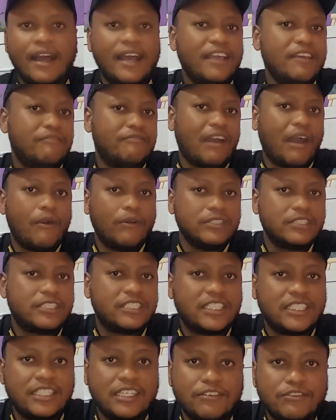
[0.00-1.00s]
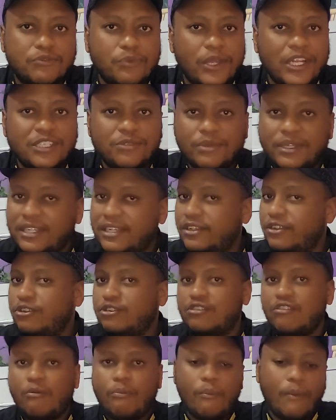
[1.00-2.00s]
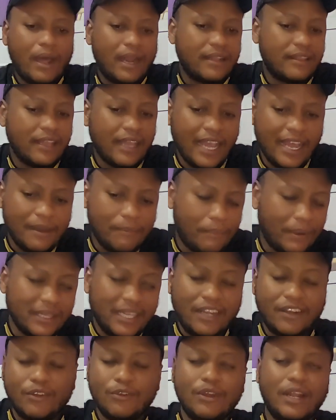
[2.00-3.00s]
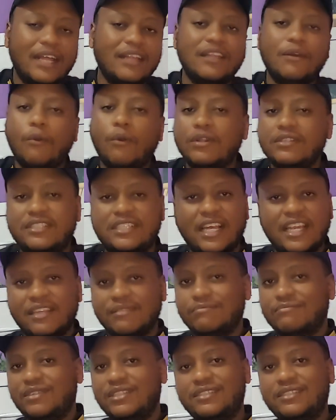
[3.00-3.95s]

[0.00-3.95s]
if I was Chiefs management, Yusuf Mar, but they won't sell him.